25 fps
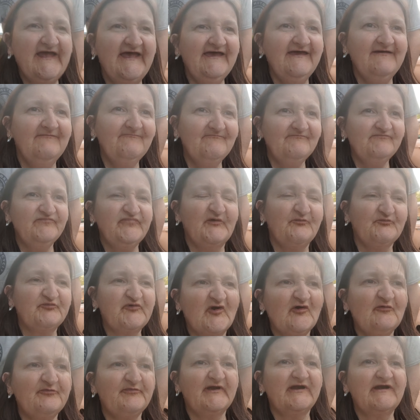the
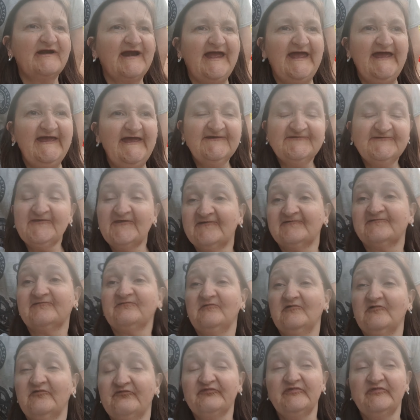proper exits
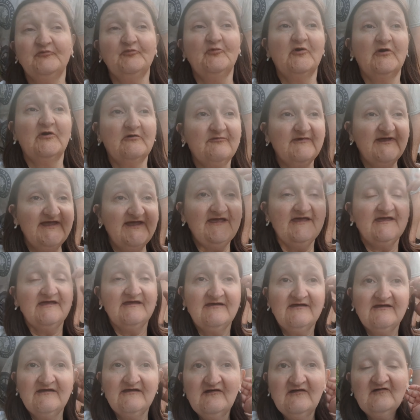of the motorway
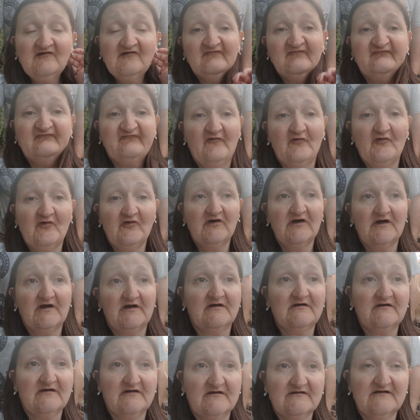
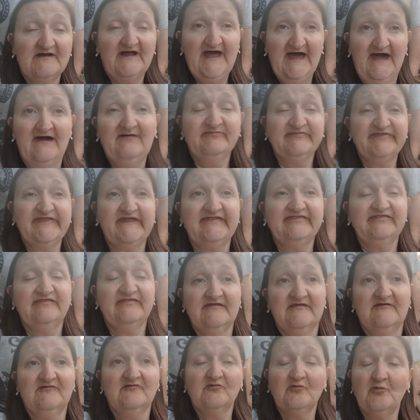for Hampden
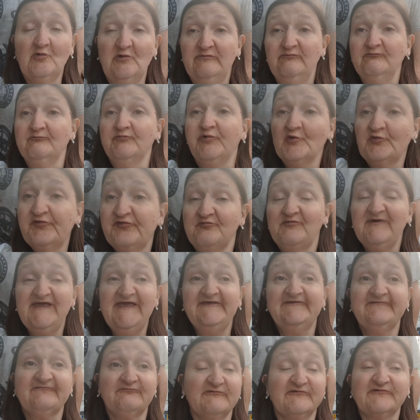going both
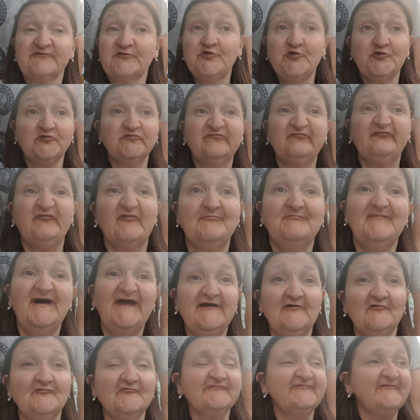ways was queued for
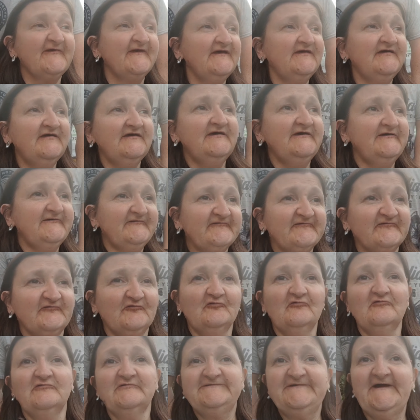miles.
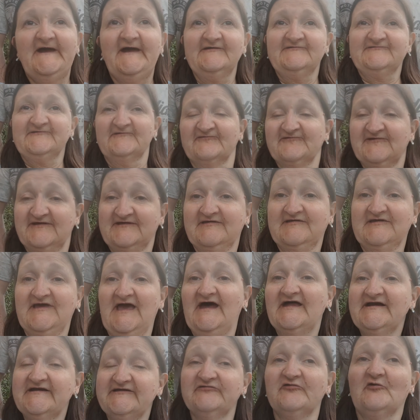So Jack just
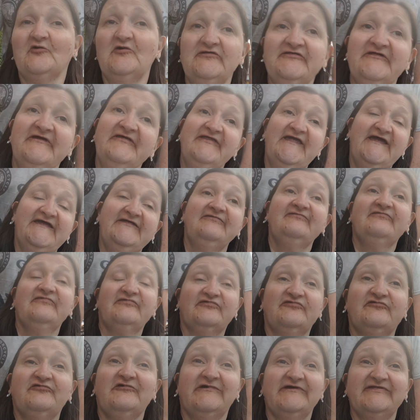carried on and then
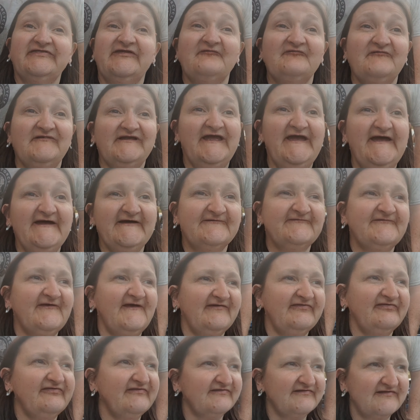took a different
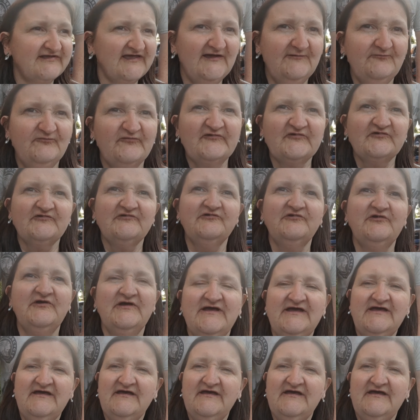exit and came through